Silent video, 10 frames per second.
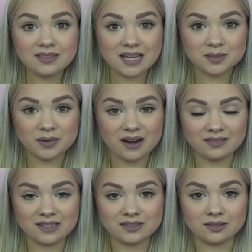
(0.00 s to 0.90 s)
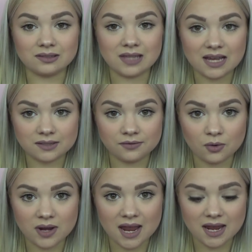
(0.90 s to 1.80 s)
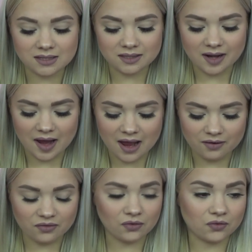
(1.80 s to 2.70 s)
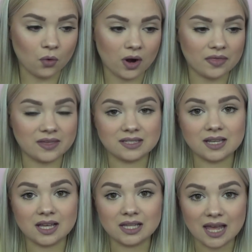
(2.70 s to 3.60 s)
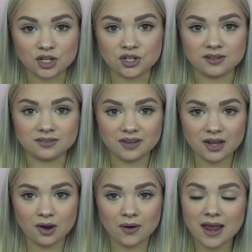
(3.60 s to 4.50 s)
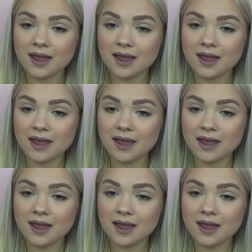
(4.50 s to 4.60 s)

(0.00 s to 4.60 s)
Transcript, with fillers: And last but not least, the last phone case that I have for this collections video,